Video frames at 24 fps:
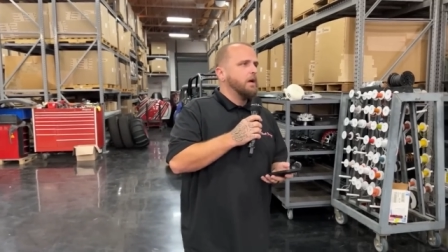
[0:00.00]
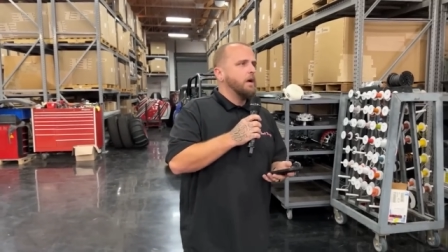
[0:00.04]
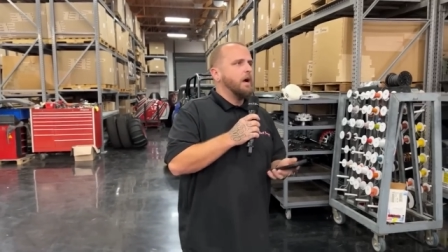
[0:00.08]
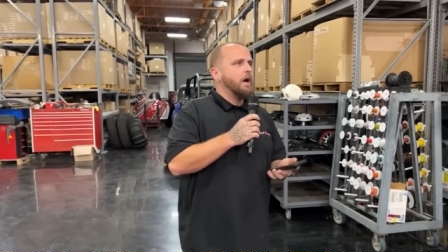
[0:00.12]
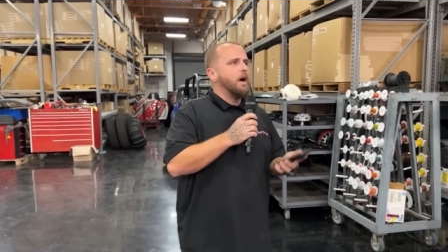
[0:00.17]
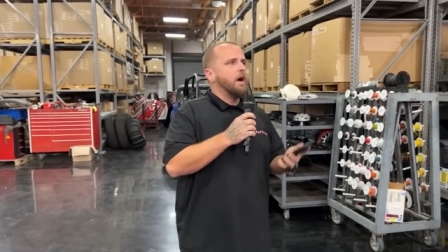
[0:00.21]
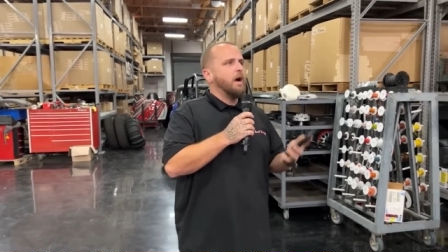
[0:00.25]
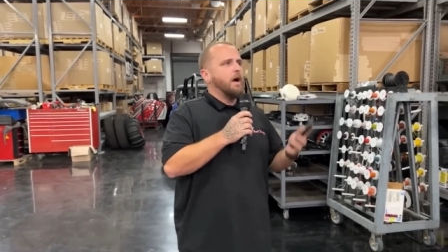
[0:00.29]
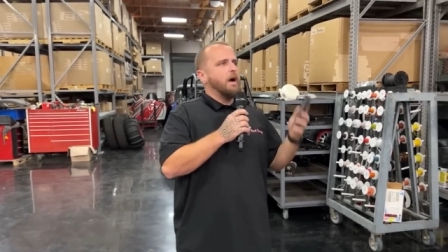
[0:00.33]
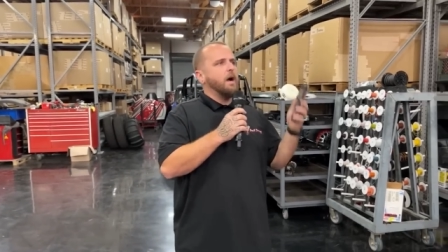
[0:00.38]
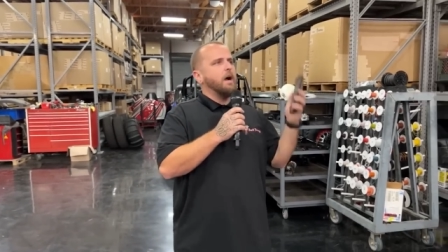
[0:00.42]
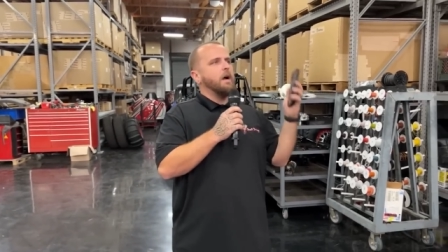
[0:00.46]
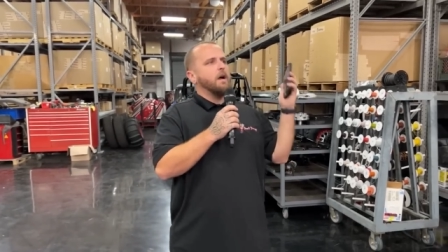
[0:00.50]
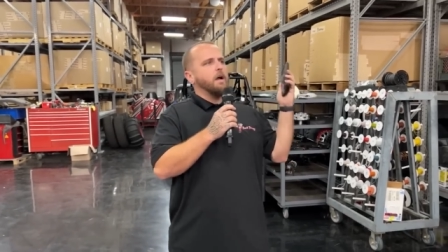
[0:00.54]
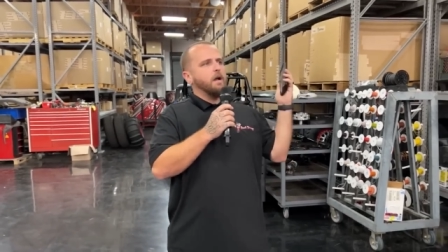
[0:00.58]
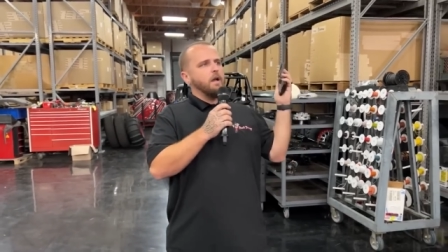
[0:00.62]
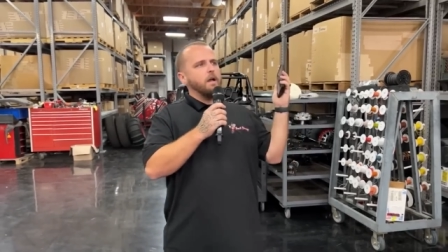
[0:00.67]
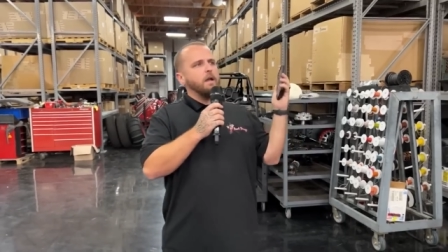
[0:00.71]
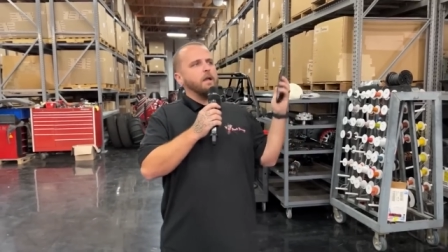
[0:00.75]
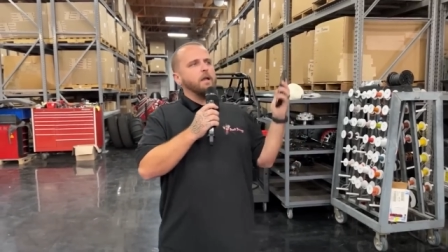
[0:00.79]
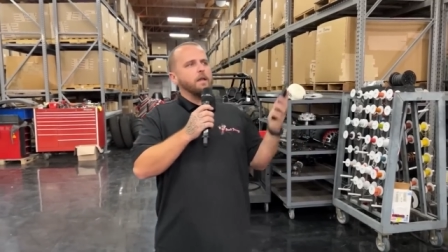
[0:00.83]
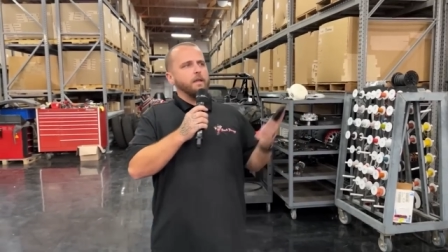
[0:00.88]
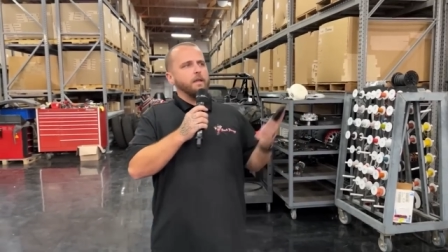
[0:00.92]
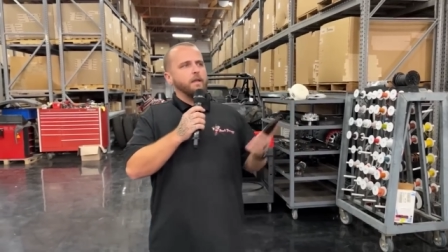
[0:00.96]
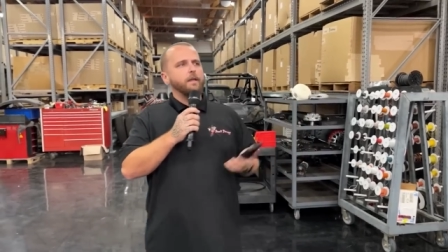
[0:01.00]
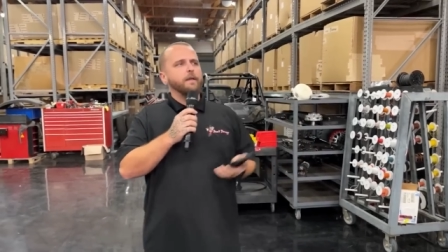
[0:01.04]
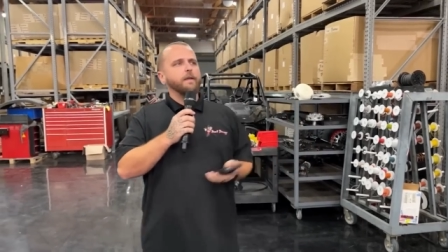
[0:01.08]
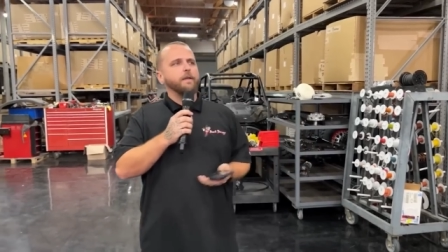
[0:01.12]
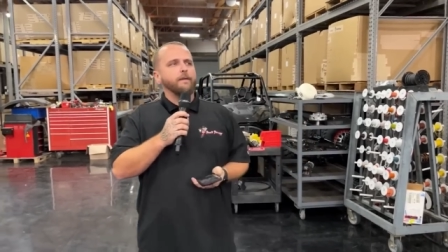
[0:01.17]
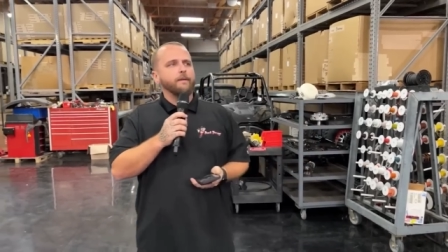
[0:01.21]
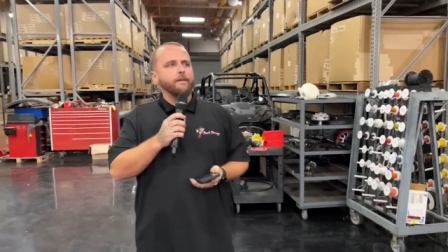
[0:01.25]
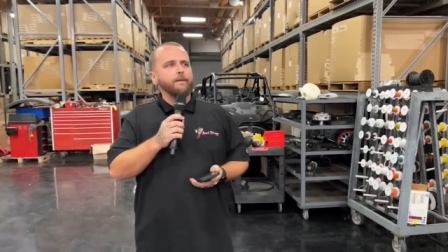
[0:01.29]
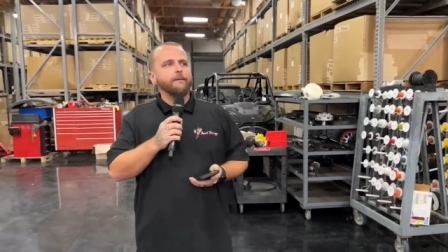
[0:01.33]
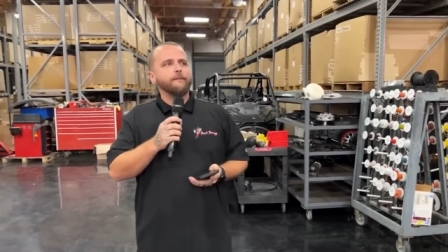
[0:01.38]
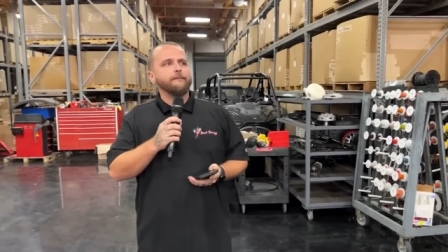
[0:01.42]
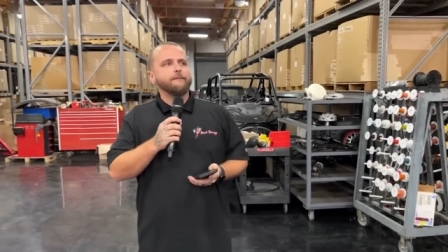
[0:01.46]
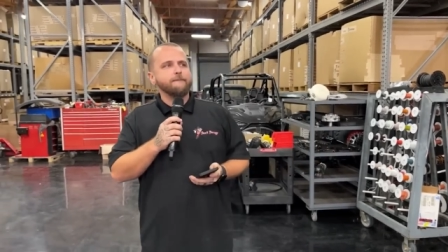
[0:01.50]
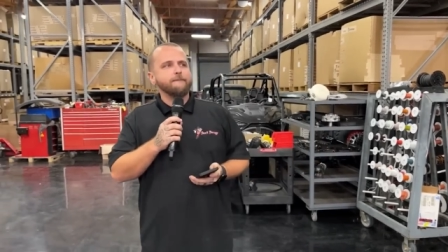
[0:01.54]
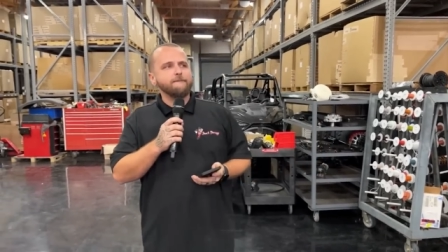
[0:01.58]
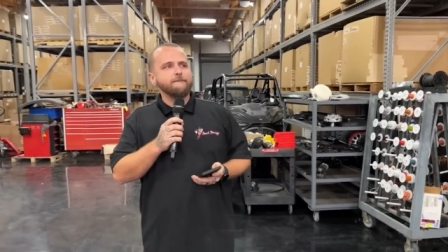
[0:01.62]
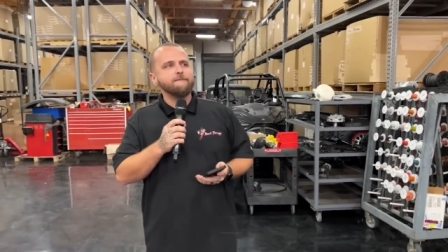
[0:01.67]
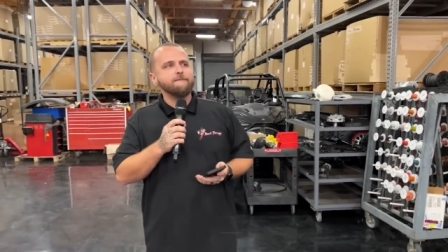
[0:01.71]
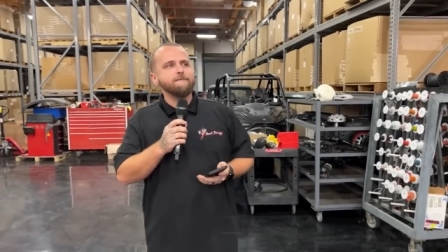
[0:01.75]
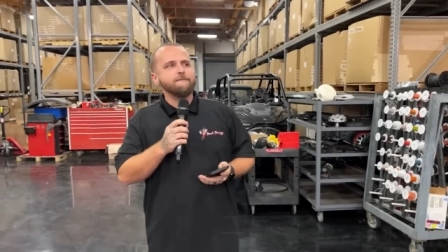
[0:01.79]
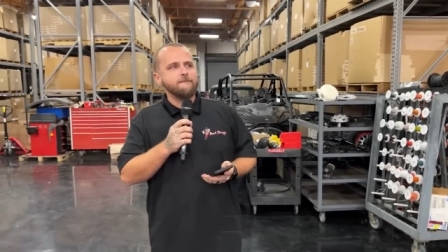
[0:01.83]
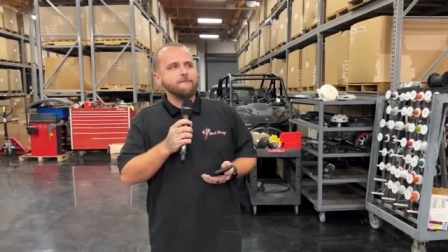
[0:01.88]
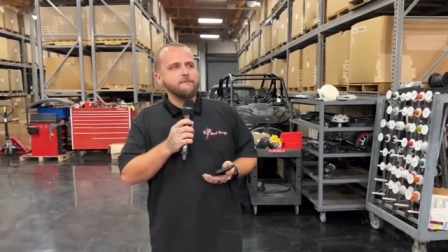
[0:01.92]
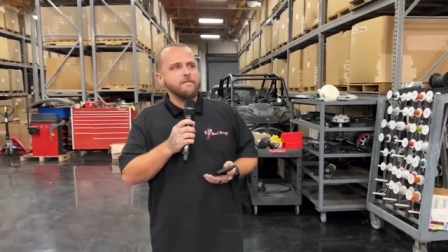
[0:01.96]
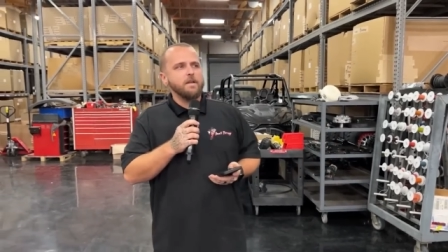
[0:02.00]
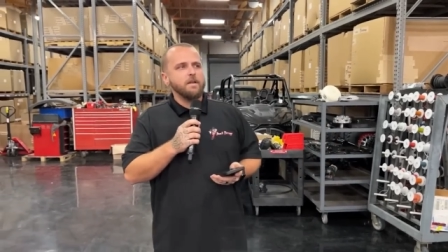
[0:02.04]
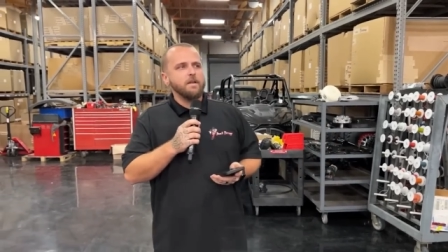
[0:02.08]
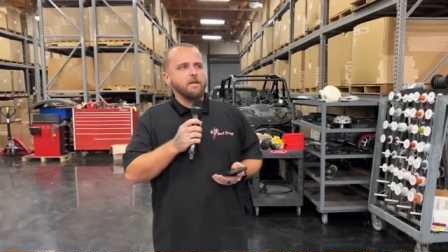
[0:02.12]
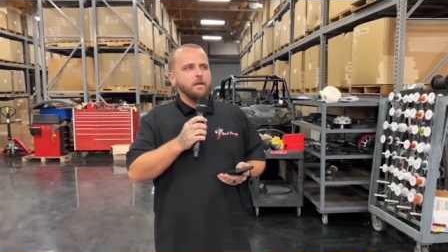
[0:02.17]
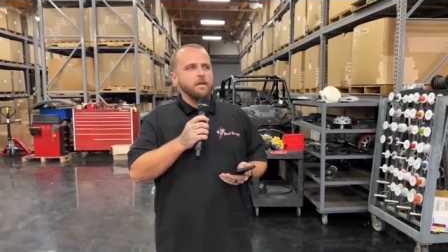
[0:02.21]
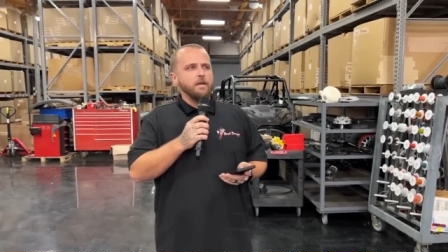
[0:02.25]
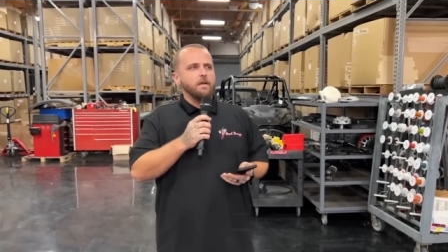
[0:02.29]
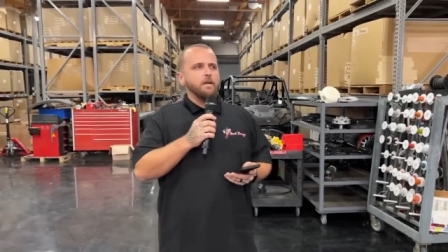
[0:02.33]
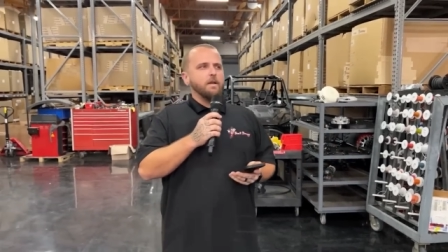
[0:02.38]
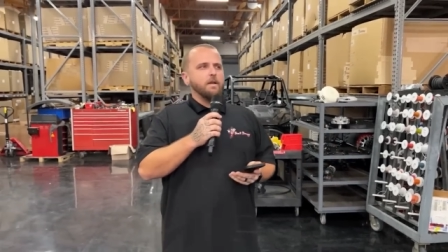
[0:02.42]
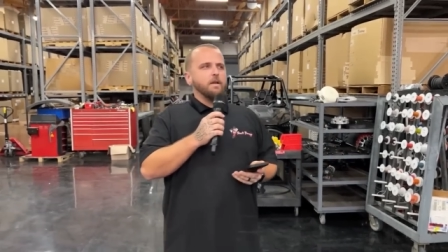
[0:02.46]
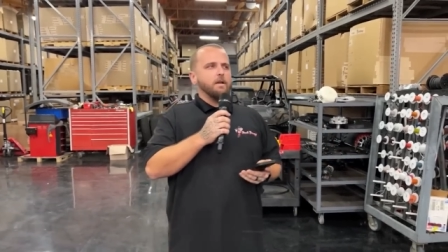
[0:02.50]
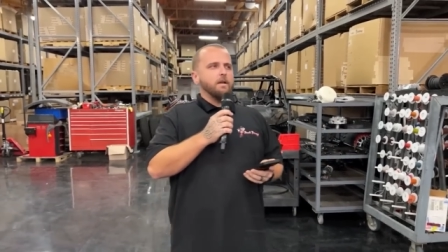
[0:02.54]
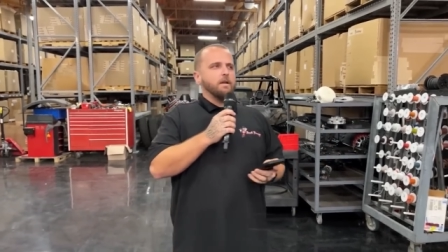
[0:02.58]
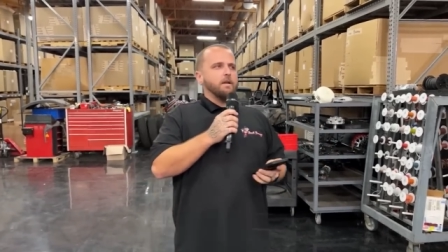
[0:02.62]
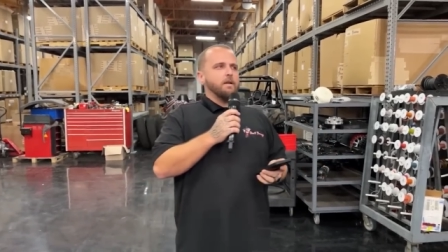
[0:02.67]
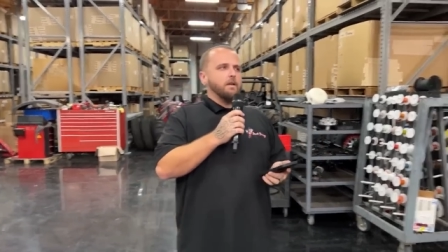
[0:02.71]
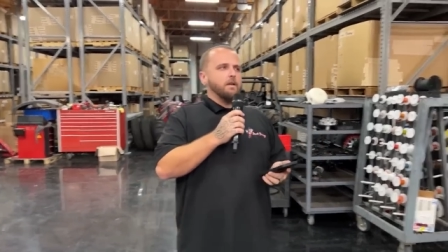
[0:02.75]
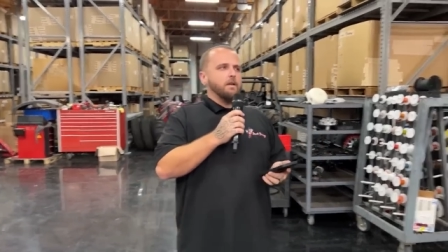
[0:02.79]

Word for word: and you can call them and go over the appointments, but you're going to have to